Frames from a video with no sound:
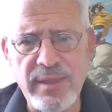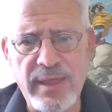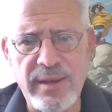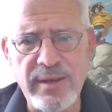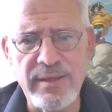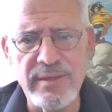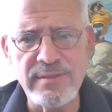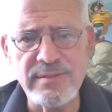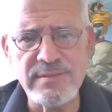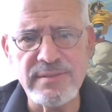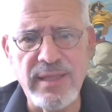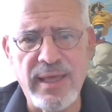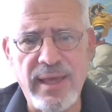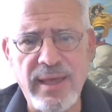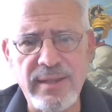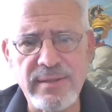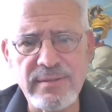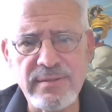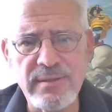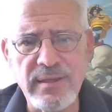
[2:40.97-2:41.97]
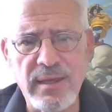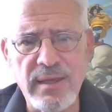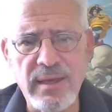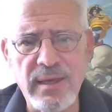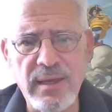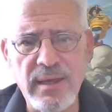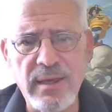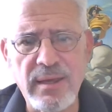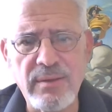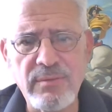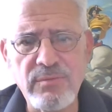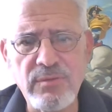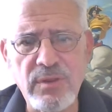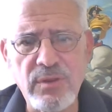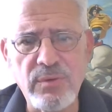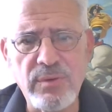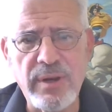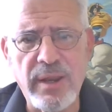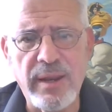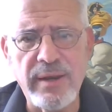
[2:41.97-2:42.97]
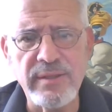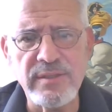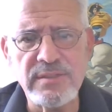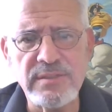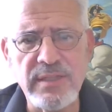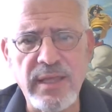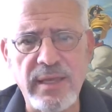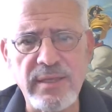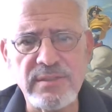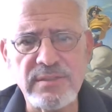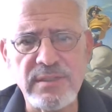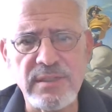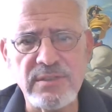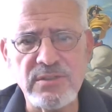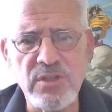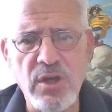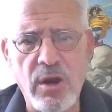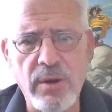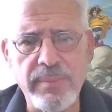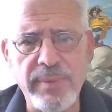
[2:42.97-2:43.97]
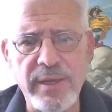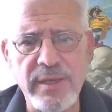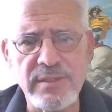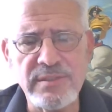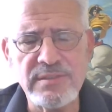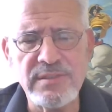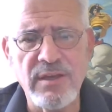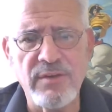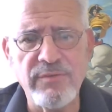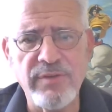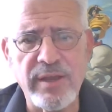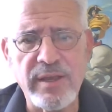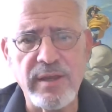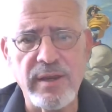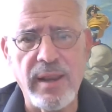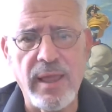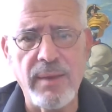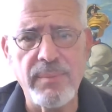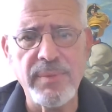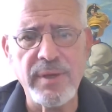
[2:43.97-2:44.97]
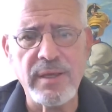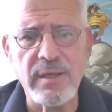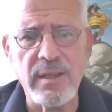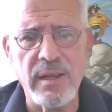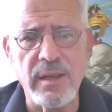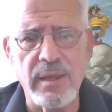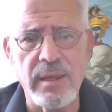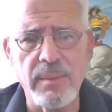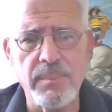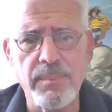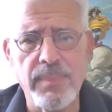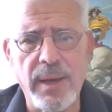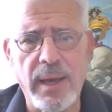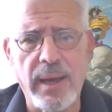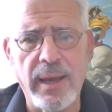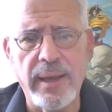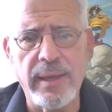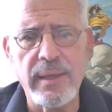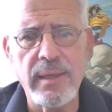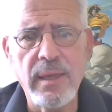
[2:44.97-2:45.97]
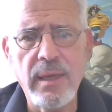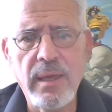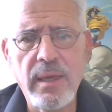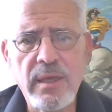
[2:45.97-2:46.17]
that is that the United States is harming itself economically by